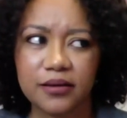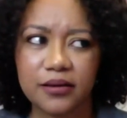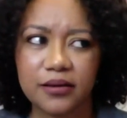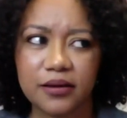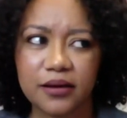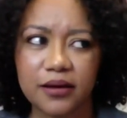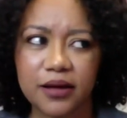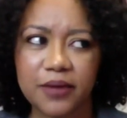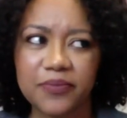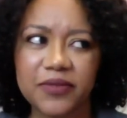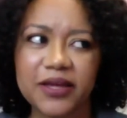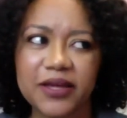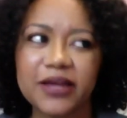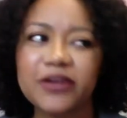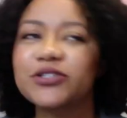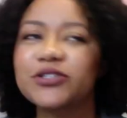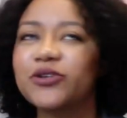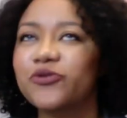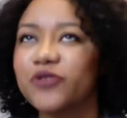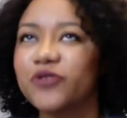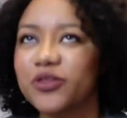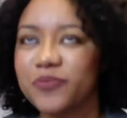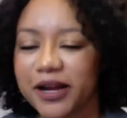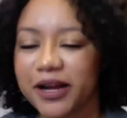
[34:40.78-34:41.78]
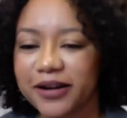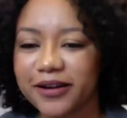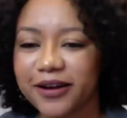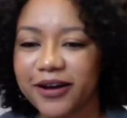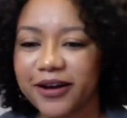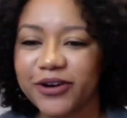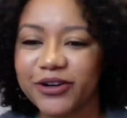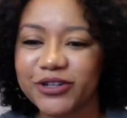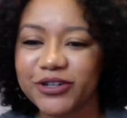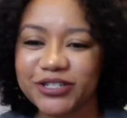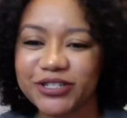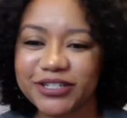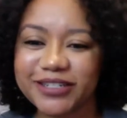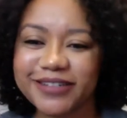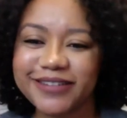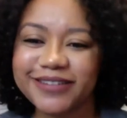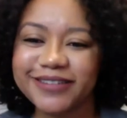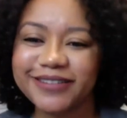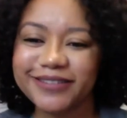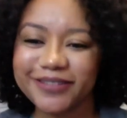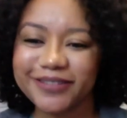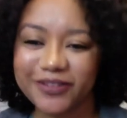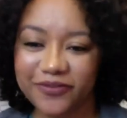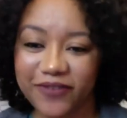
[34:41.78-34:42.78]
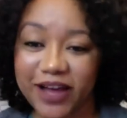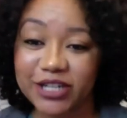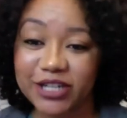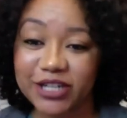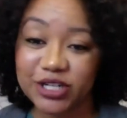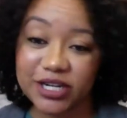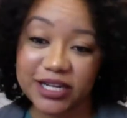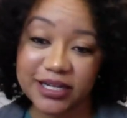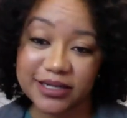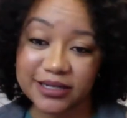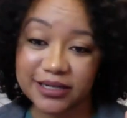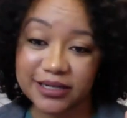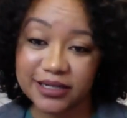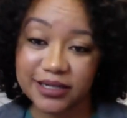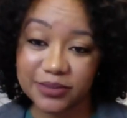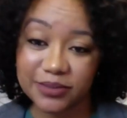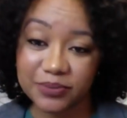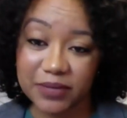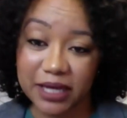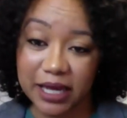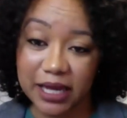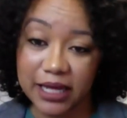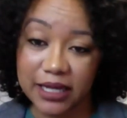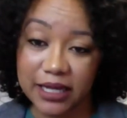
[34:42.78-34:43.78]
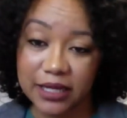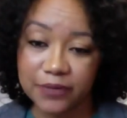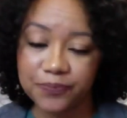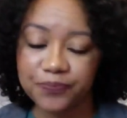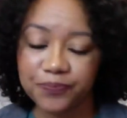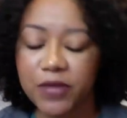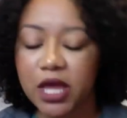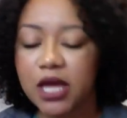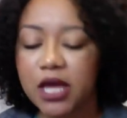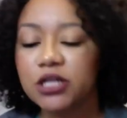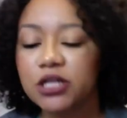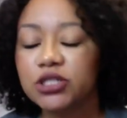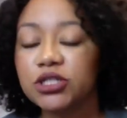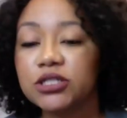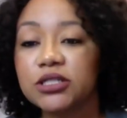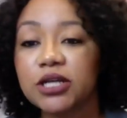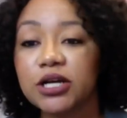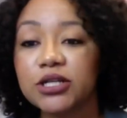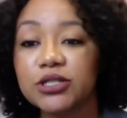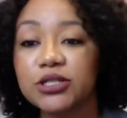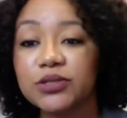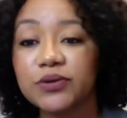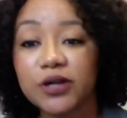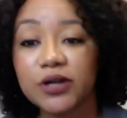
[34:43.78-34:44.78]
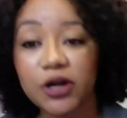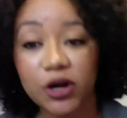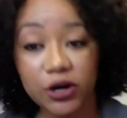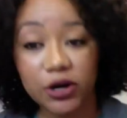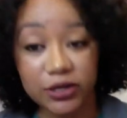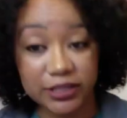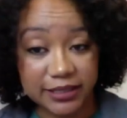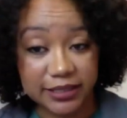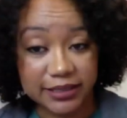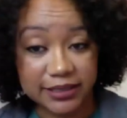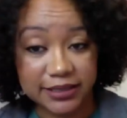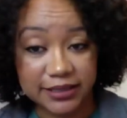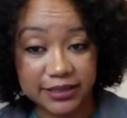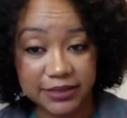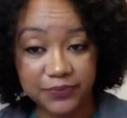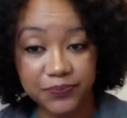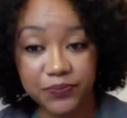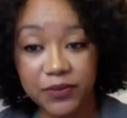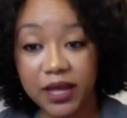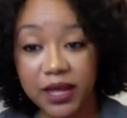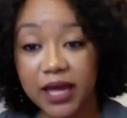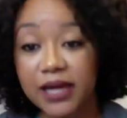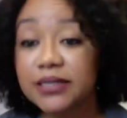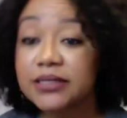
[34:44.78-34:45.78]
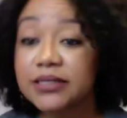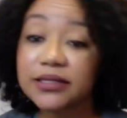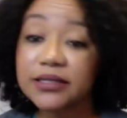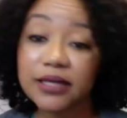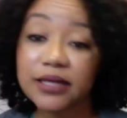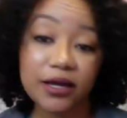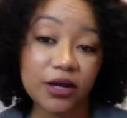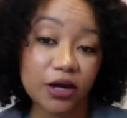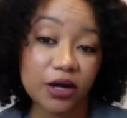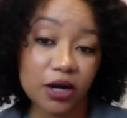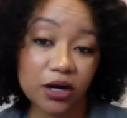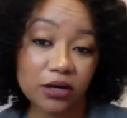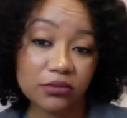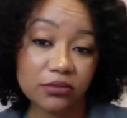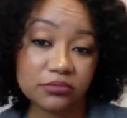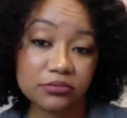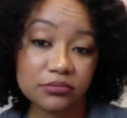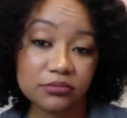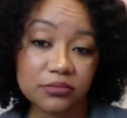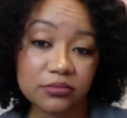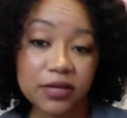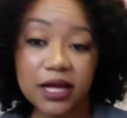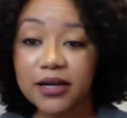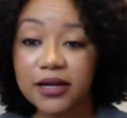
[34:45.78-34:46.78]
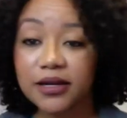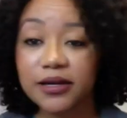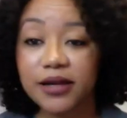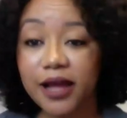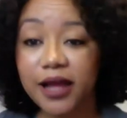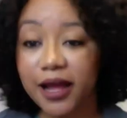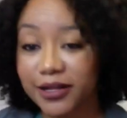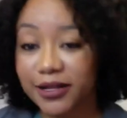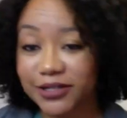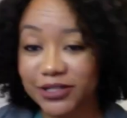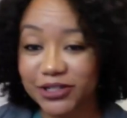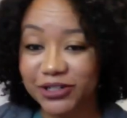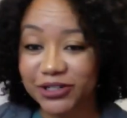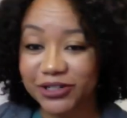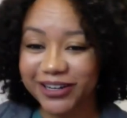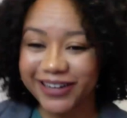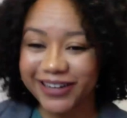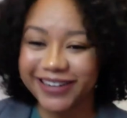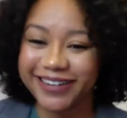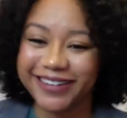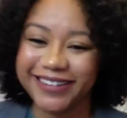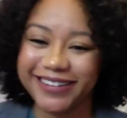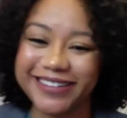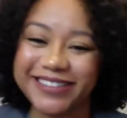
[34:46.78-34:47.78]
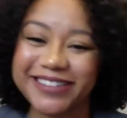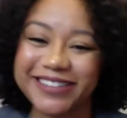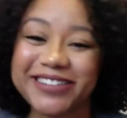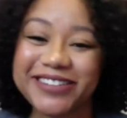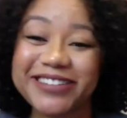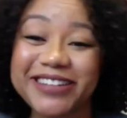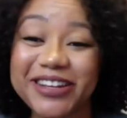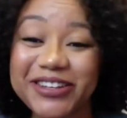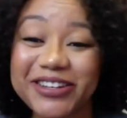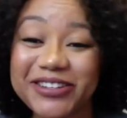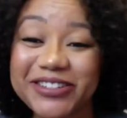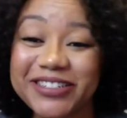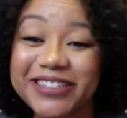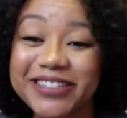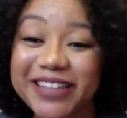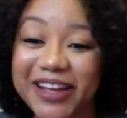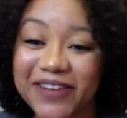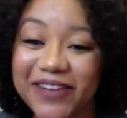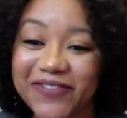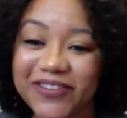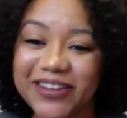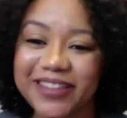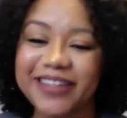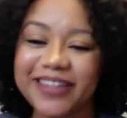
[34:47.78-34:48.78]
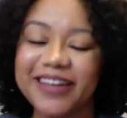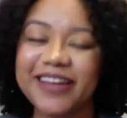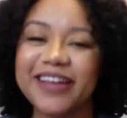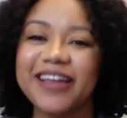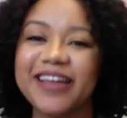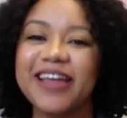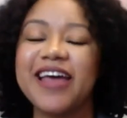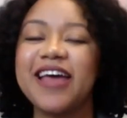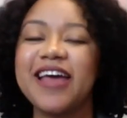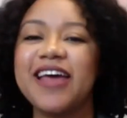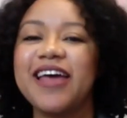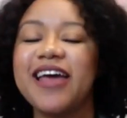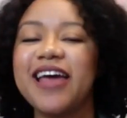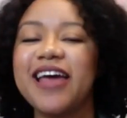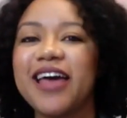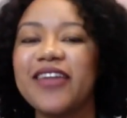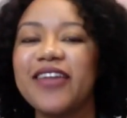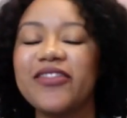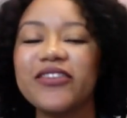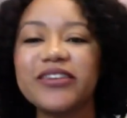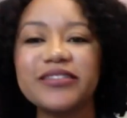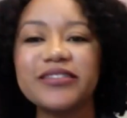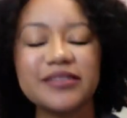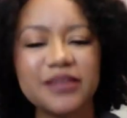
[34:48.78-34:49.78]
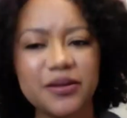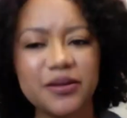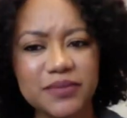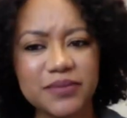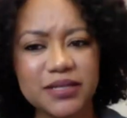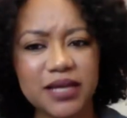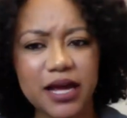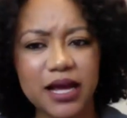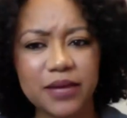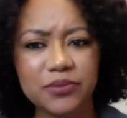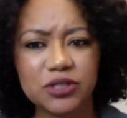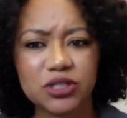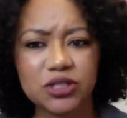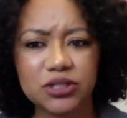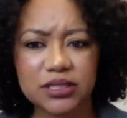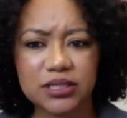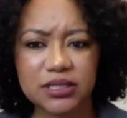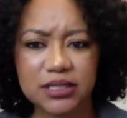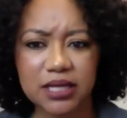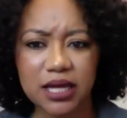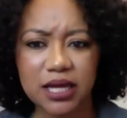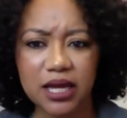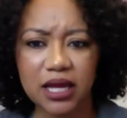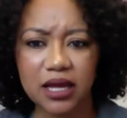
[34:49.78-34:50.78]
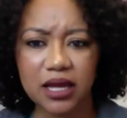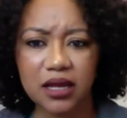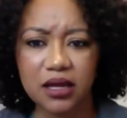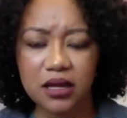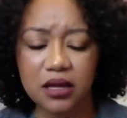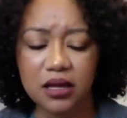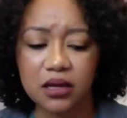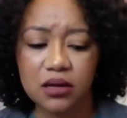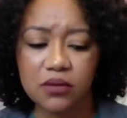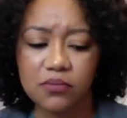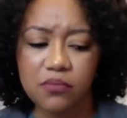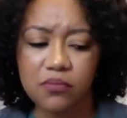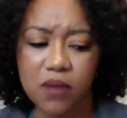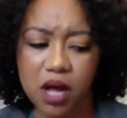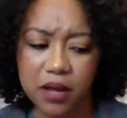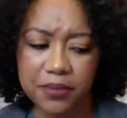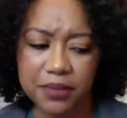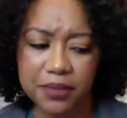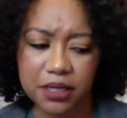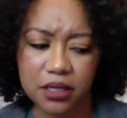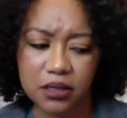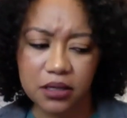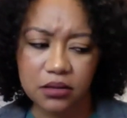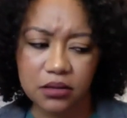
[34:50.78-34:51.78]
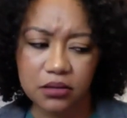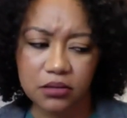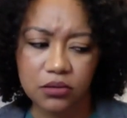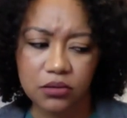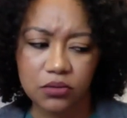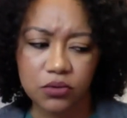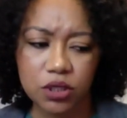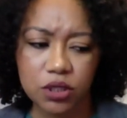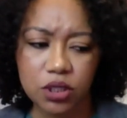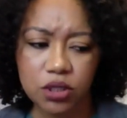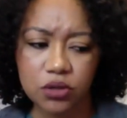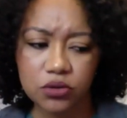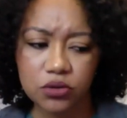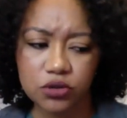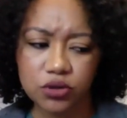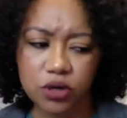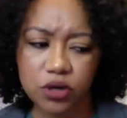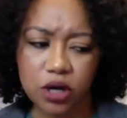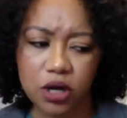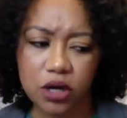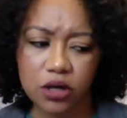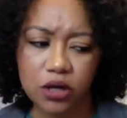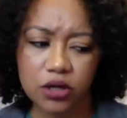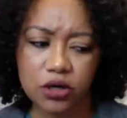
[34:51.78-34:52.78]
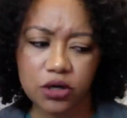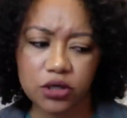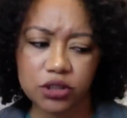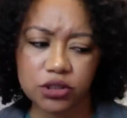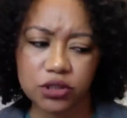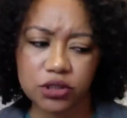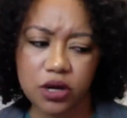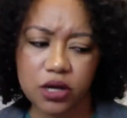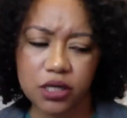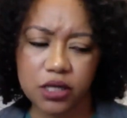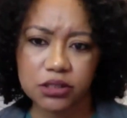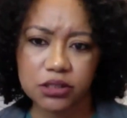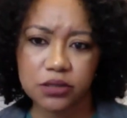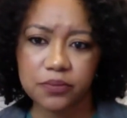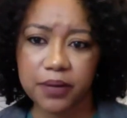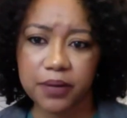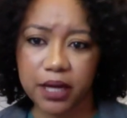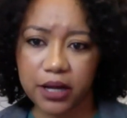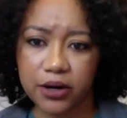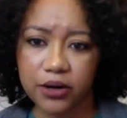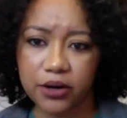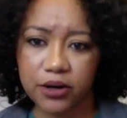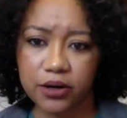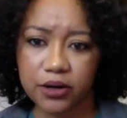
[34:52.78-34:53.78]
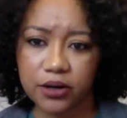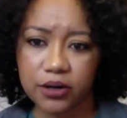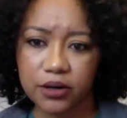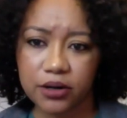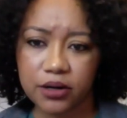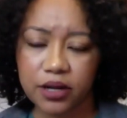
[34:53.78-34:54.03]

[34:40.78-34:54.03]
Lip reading: I'm thinking, so with my daughter, the fashionista, Michaela, she's also an artist and a singer and a dancer. She'll tell you she's everything. And then sometimes she'll say, Mommy, when you draw, your drawings are better.